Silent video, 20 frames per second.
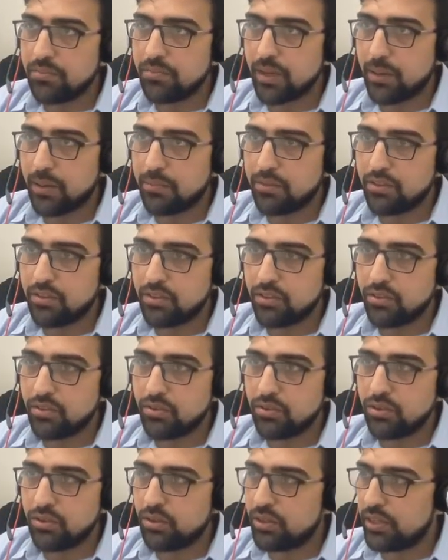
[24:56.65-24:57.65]
App Engine
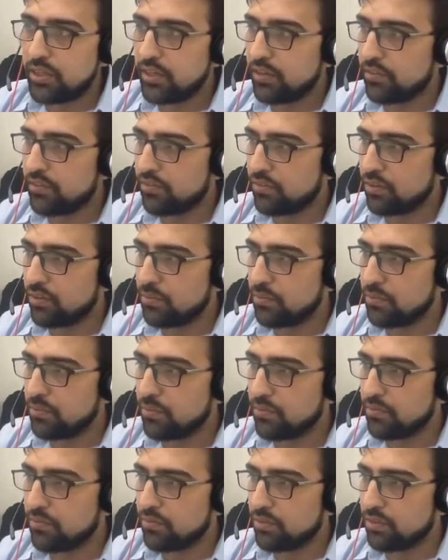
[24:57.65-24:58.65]
Studio link from
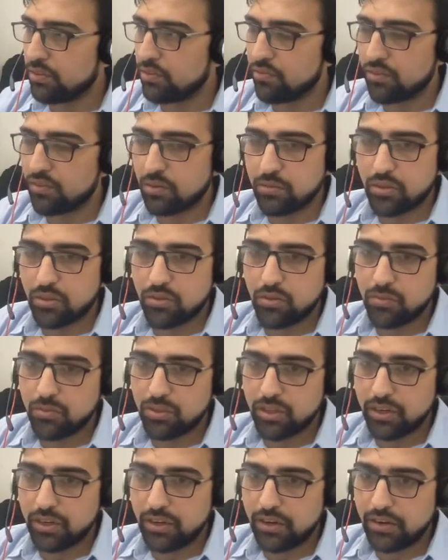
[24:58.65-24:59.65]
from your home
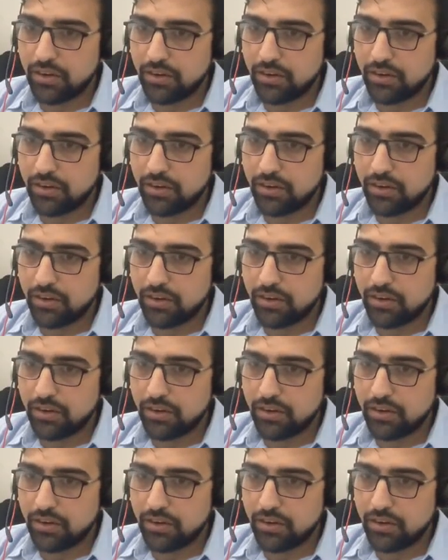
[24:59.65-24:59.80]
screen?